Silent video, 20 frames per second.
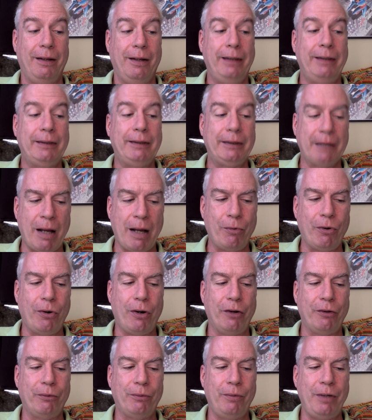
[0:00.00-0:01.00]
in some
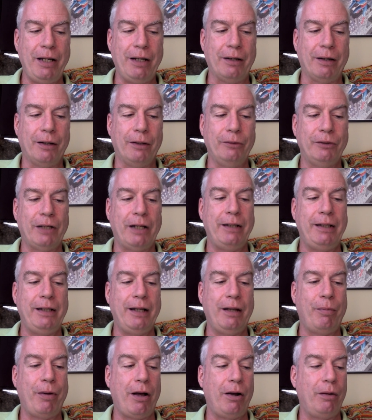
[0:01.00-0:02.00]
or other reader, whose
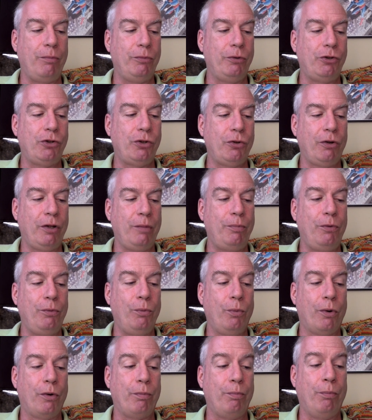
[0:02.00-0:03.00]
idea about it would surely be
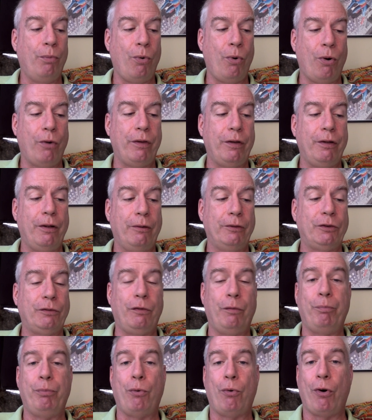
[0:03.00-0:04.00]
worth more than those of
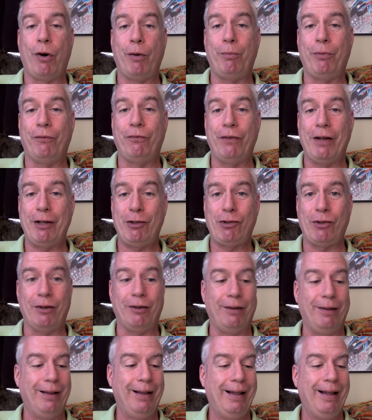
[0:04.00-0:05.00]
a bored professional.